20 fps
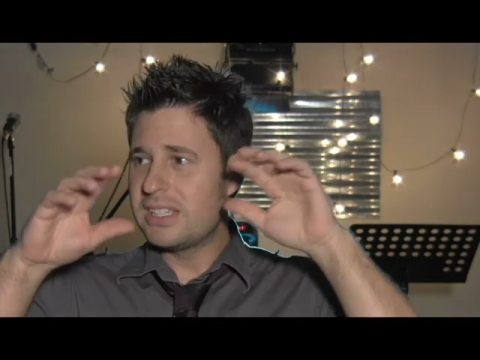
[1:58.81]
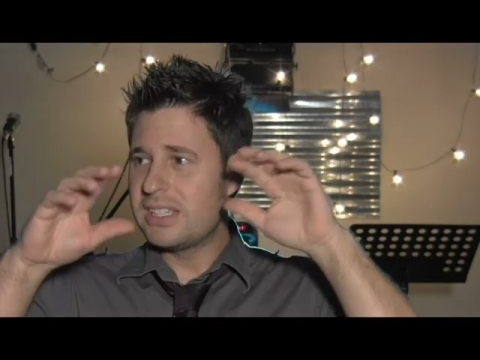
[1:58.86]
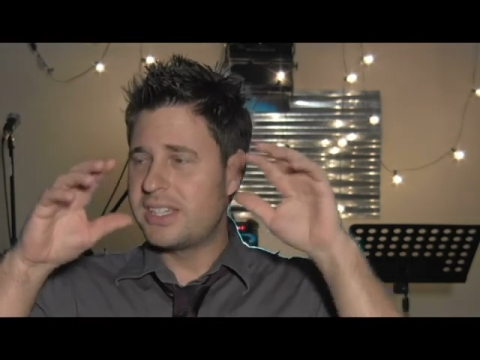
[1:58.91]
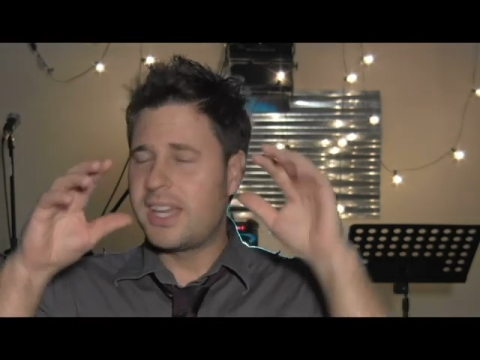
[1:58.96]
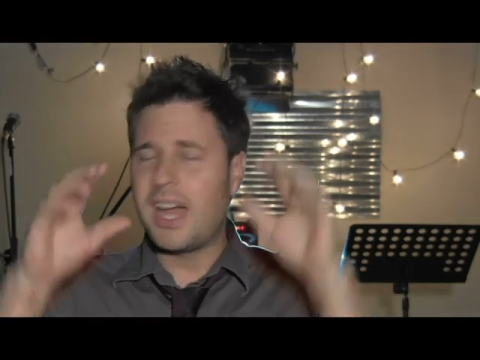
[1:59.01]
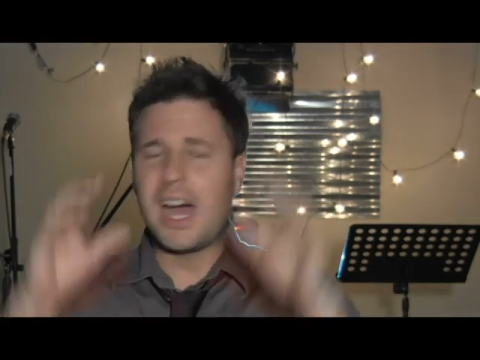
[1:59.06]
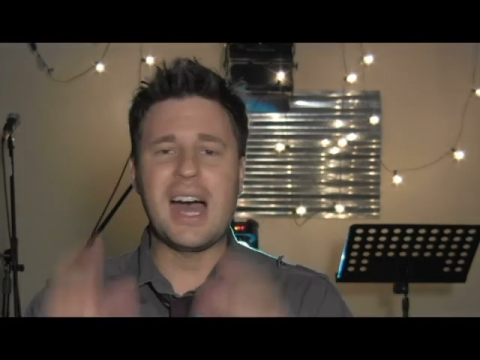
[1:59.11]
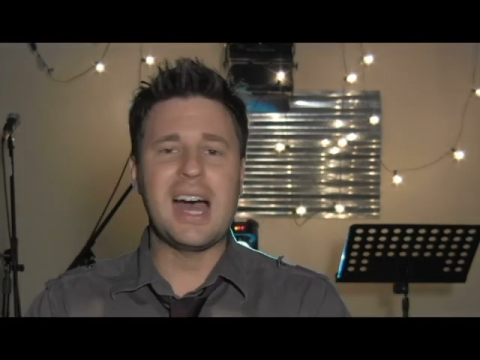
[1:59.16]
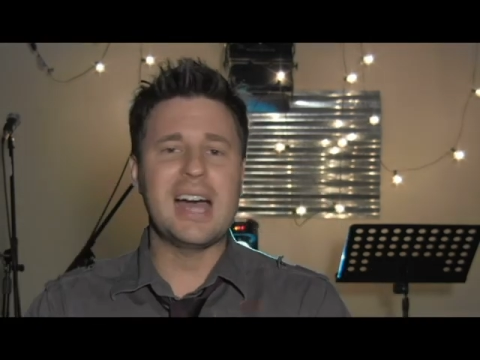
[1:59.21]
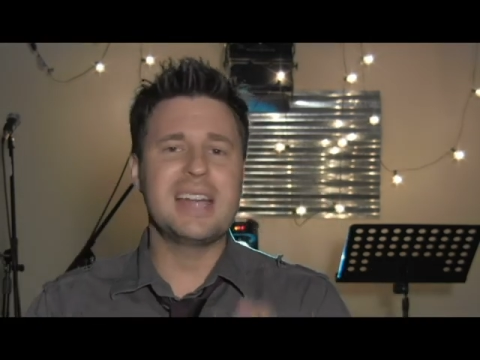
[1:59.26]

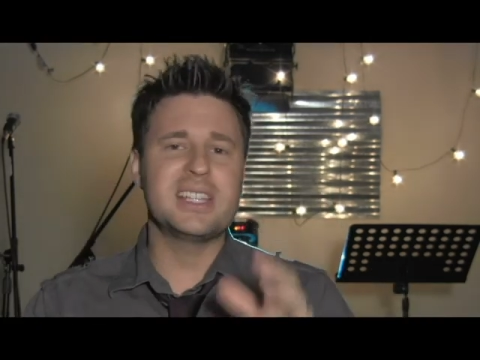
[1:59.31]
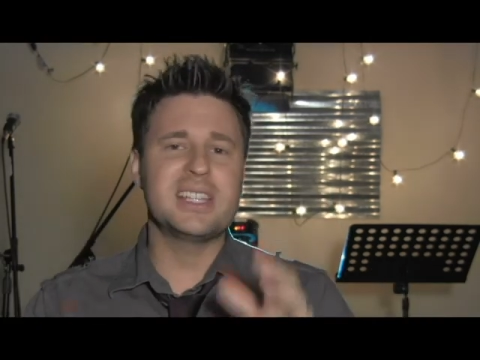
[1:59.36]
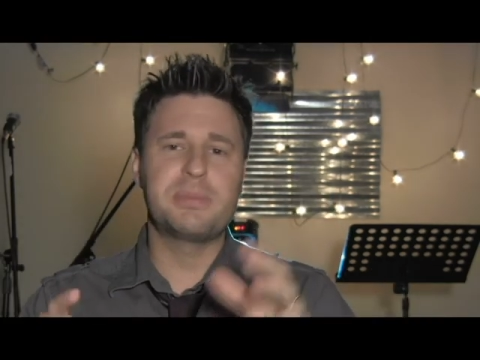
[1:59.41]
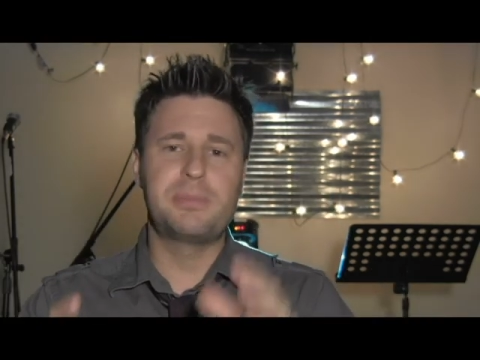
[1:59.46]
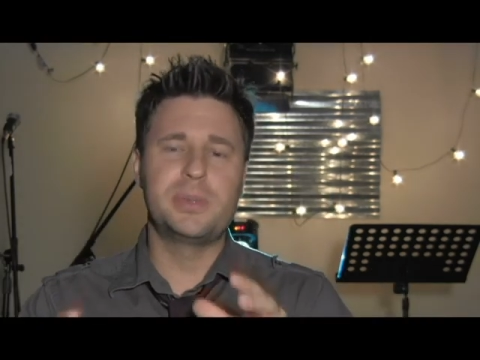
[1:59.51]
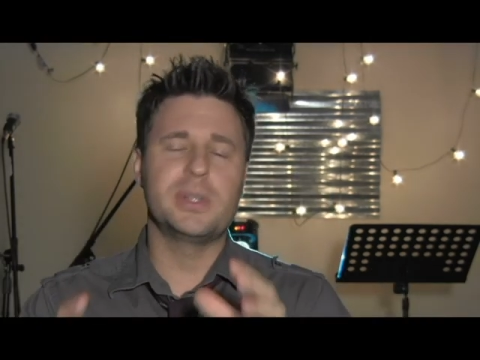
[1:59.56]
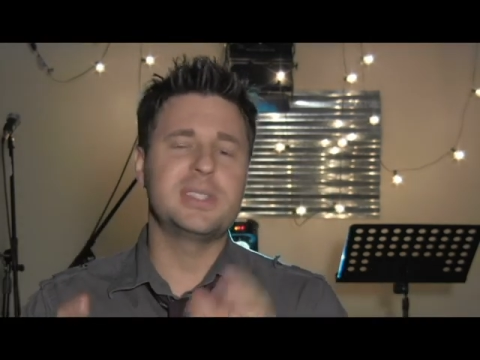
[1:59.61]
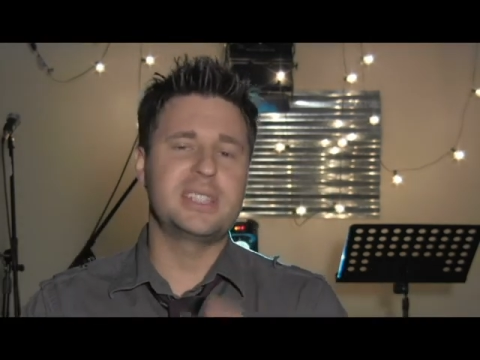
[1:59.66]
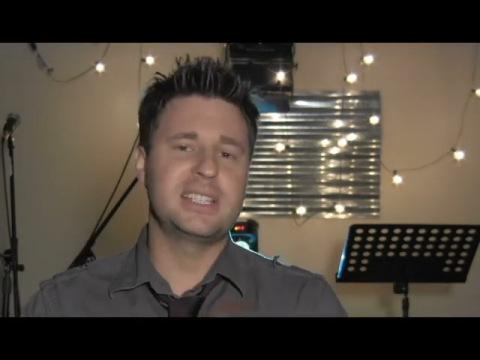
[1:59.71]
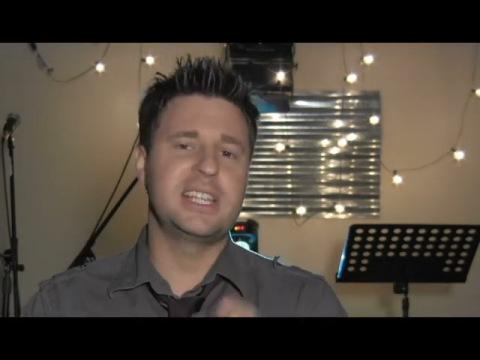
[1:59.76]
God is
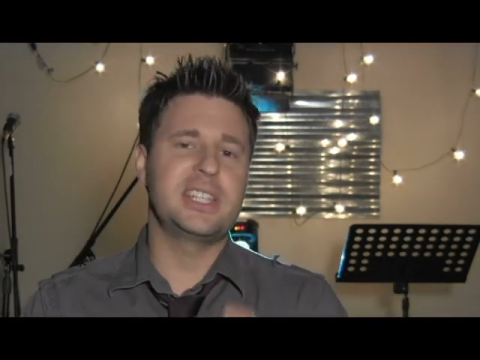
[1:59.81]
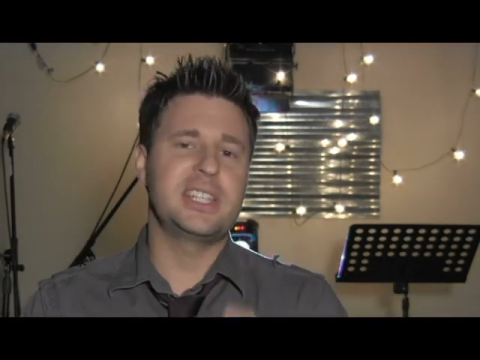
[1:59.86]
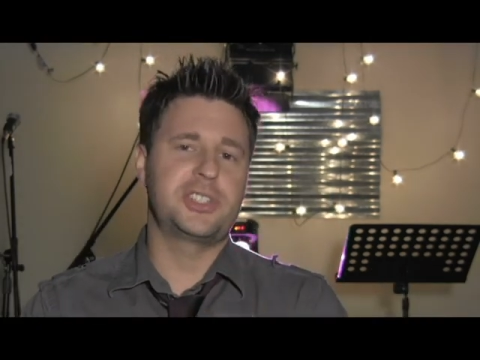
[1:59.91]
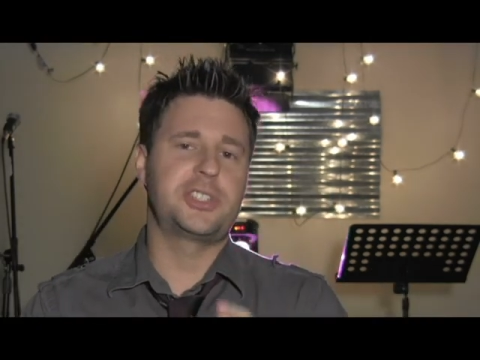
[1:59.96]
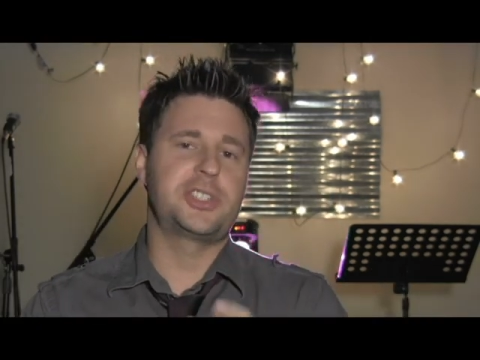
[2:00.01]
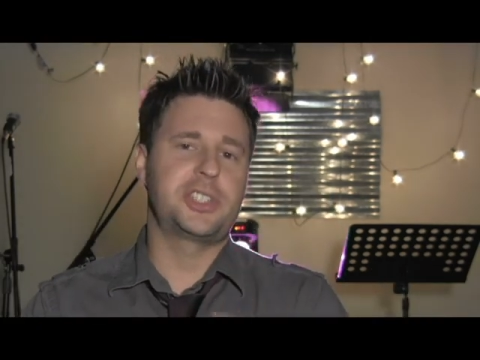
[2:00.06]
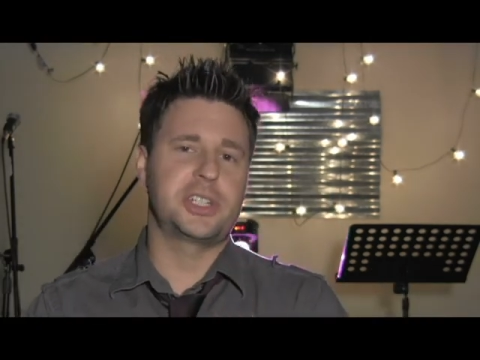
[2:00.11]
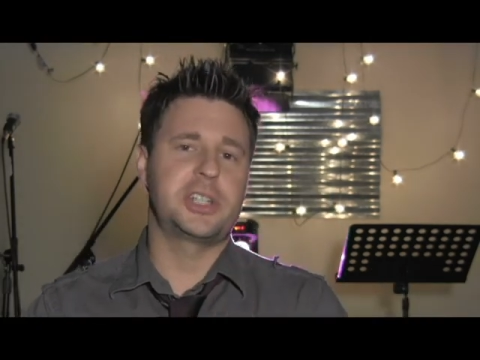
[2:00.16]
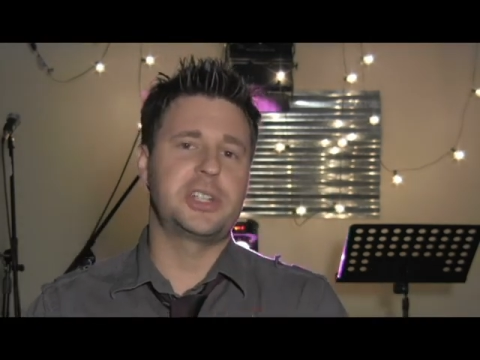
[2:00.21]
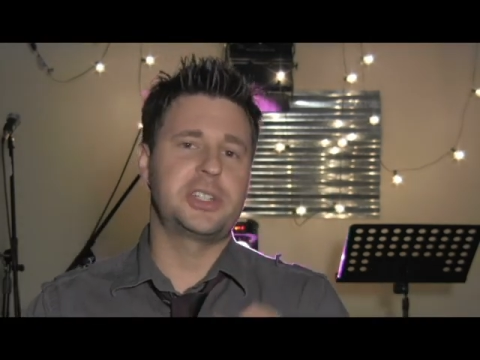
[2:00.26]
building His
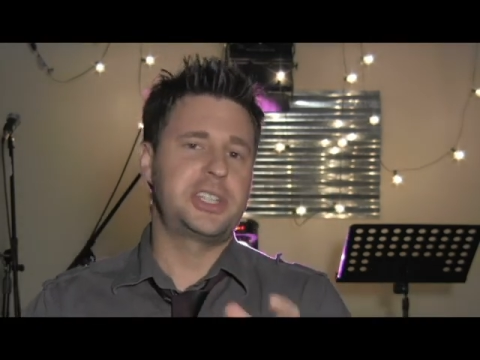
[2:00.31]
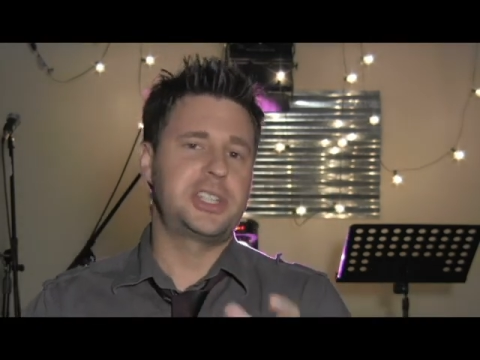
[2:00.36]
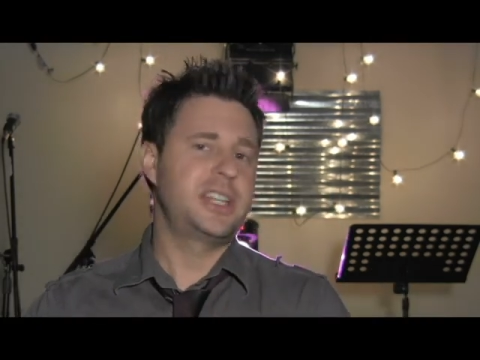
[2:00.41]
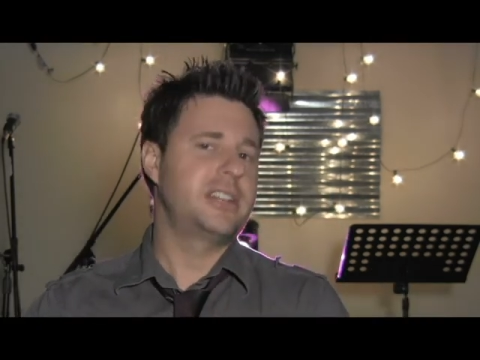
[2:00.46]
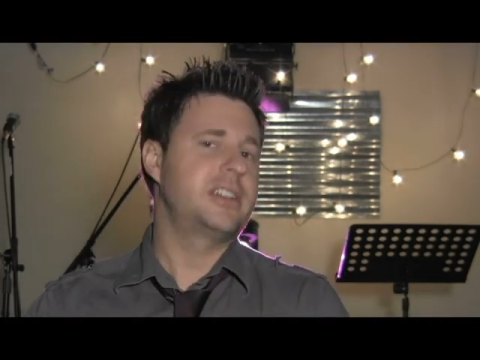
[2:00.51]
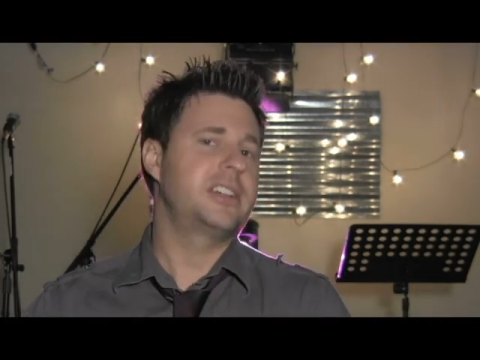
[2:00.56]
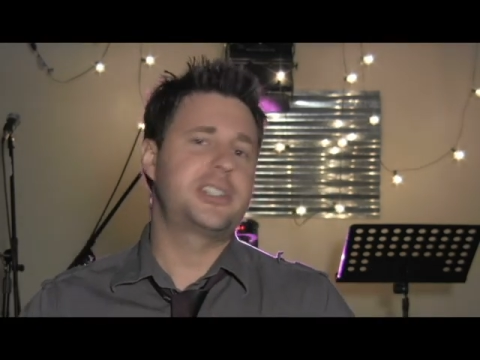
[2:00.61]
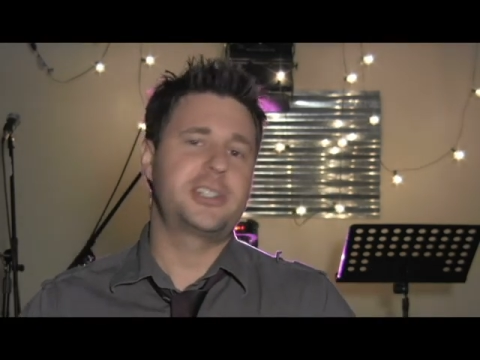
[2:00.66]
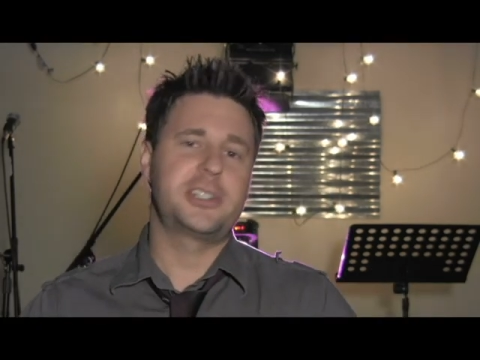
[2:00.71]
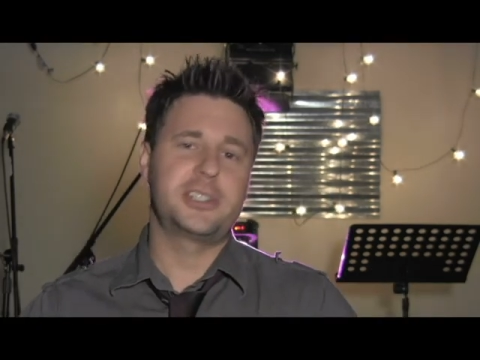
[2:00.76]
church
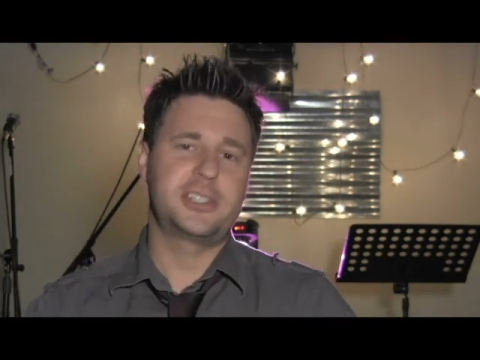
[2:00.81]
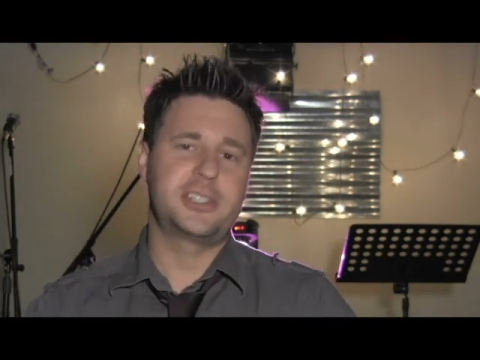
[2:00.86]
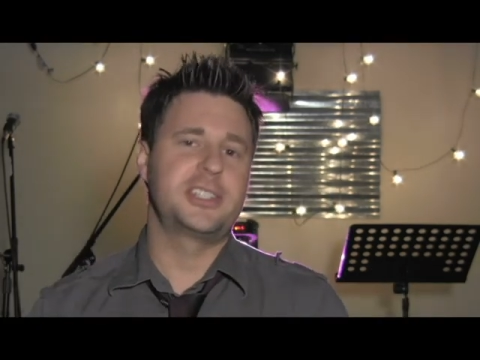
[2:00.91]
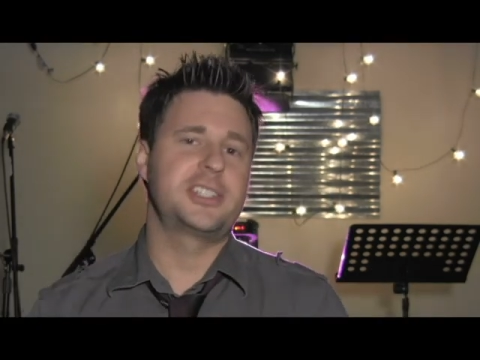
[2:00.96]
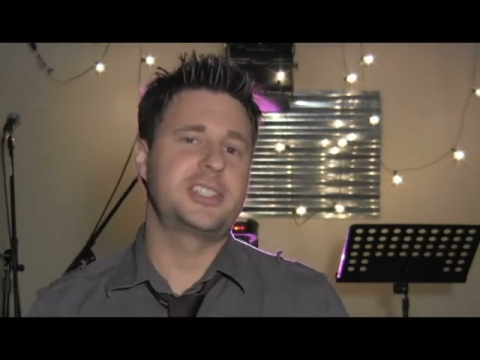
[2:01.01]
here at Church of